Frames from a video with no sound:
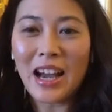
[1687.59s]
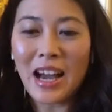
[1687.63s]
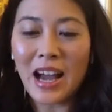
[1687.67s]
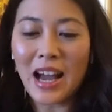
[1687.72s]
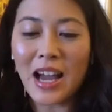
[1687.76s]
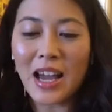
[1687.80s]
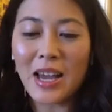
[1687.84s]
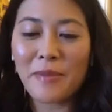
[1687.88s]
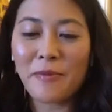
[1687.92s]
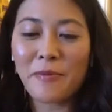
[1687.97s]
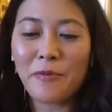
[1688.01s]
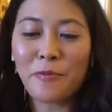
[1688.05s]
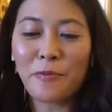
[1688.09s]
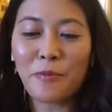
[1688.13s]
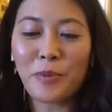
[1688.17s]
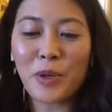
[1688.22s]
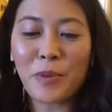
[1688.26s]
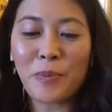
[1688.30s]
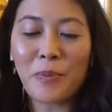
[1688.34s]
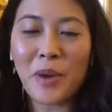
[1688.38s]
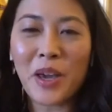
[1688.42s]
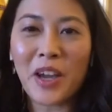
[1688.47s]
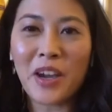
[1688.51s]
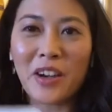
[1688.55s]
I've
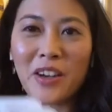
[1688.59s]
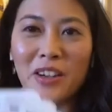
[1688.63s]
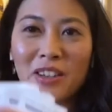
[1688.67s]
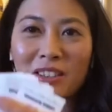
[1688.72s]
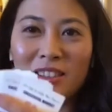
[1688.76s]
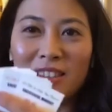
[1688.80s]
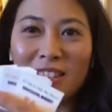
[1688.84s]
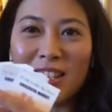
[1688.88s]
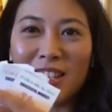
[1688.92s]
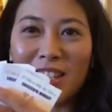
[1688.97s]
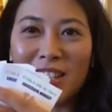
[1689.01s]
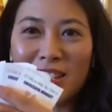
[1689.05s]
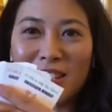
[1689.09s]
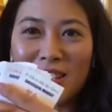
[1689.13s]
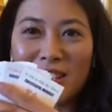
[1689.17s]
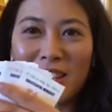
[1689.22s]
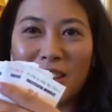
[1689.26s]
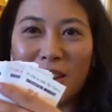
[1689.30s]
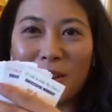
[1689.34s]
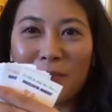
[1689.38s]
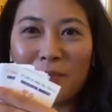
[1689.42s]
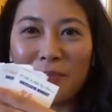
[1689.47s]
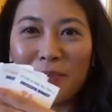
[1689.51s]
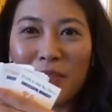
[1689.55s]
prepared these